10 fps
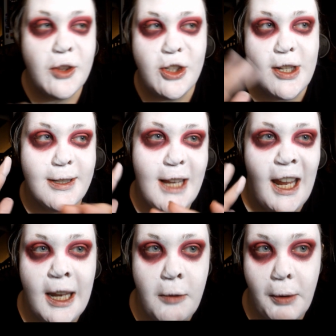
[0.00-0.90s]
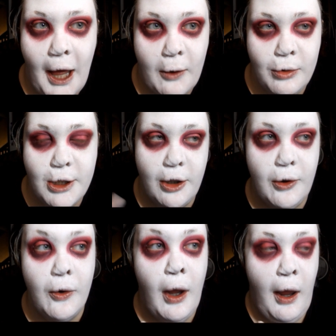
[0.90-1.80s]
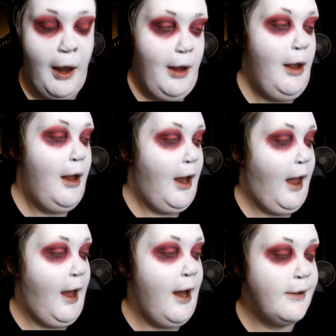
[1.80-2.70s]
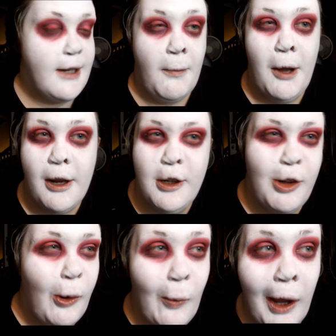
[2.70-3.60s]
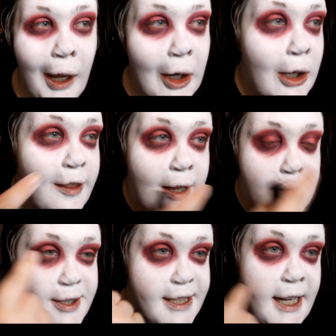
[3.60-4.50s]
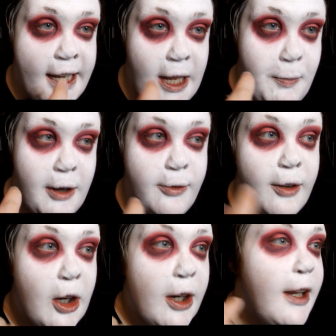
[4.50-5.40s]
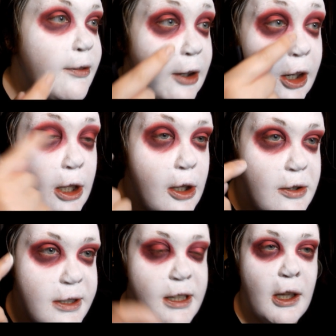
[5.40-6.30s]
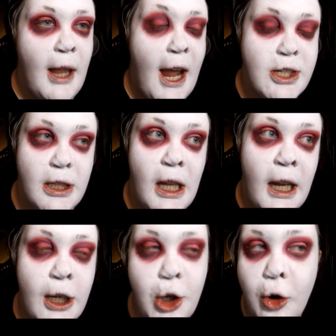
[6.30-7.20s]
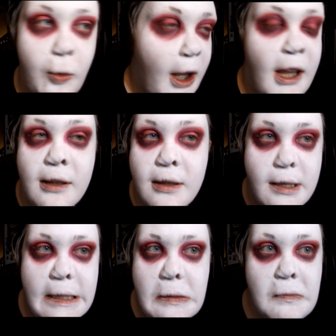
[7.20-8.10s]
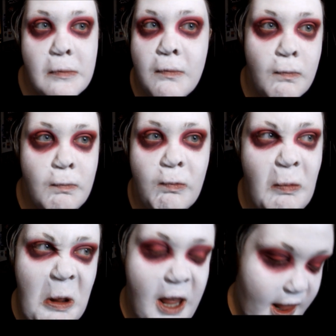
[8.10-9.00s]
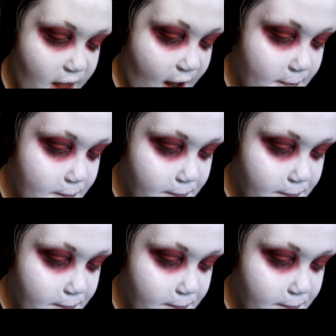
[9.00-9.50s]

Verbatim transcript: Just any black will do. And I'm not going to do a wing or anything. I'm just going to keep it very, very close to the lash line. No wings. Nothing like that.